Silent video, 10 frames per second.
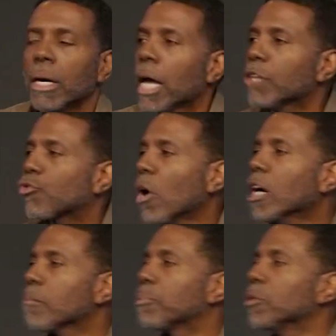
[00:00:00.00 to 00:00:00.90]
And
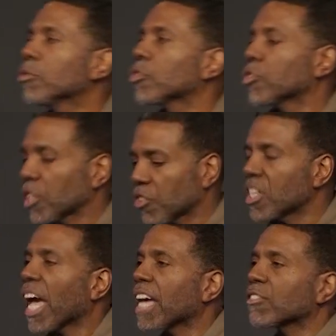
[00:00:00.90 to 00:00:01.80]
drug abuse just
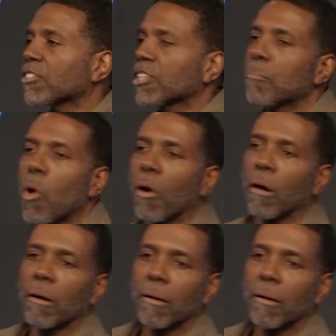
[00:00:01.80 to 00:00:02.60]
enhances it more.